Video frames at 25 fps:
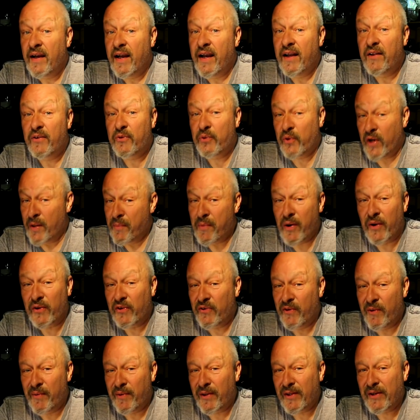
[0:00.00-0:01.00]
in three
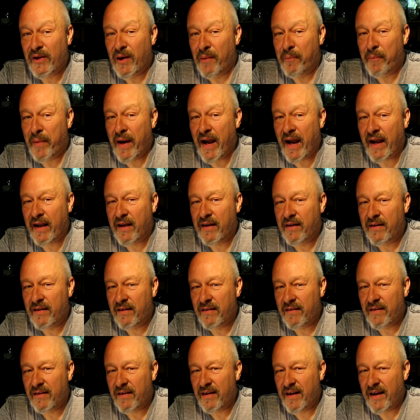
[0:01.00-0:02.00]
months we will come back
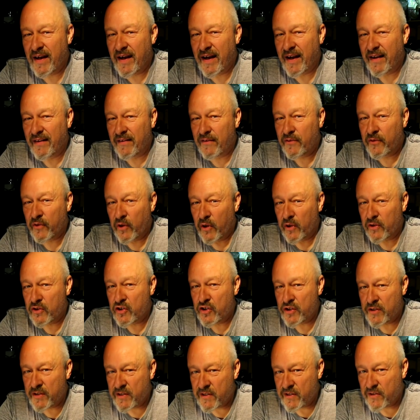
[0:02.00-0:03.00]
and
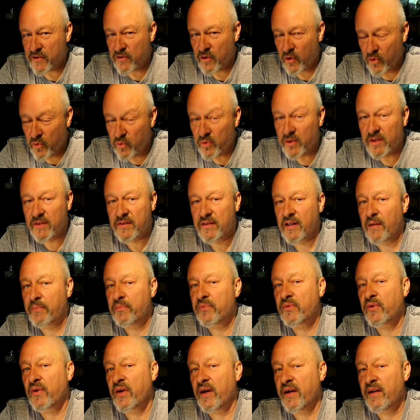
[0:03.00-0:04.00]
search through the
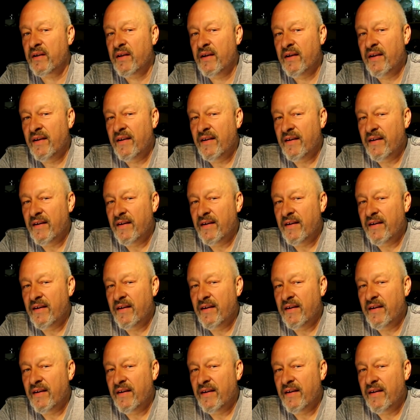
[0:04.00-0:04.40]
substrate